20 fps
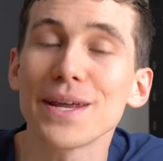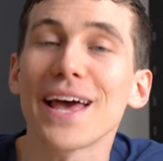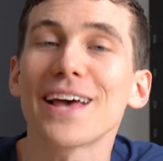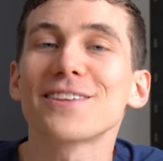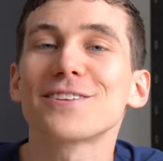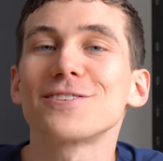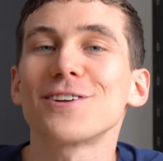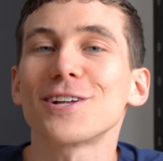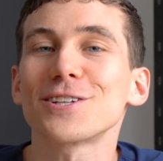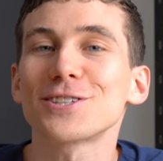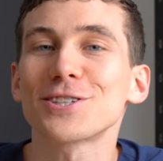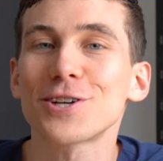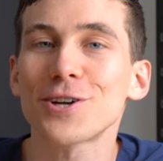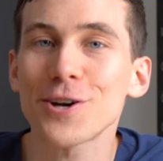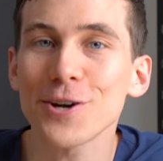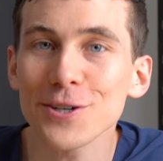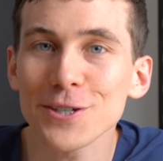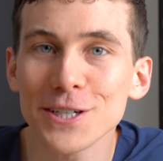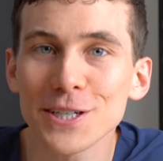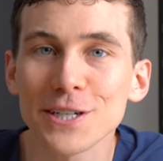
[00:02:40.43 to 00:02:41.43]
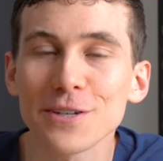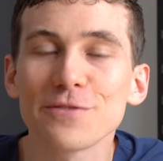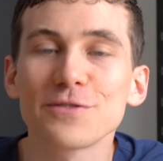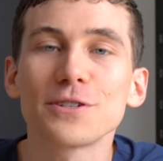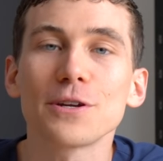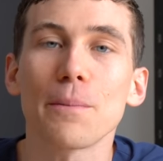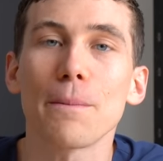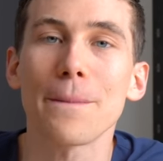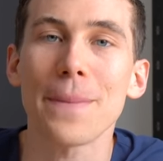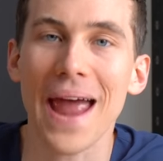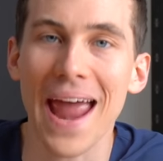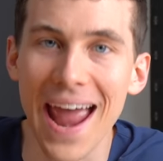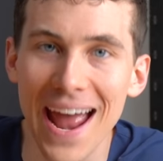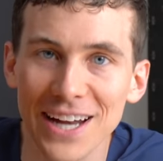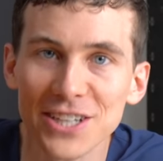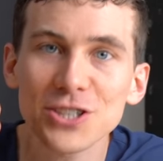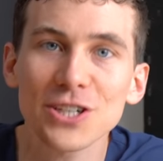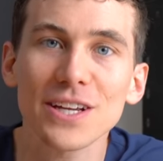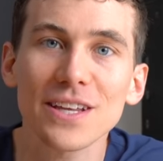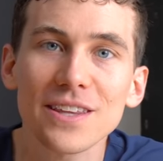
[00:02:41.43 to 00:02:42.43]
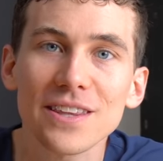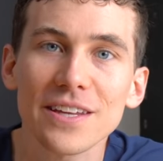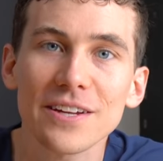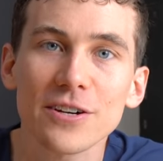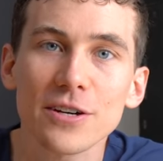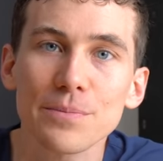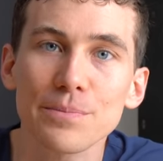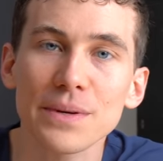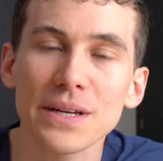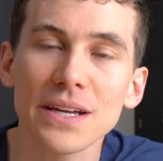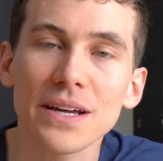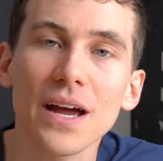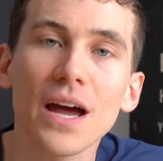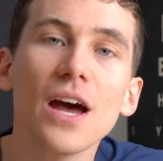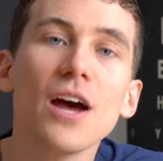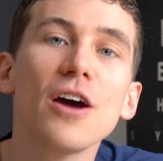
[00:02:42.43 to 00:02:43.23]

as an alternative to patching therapy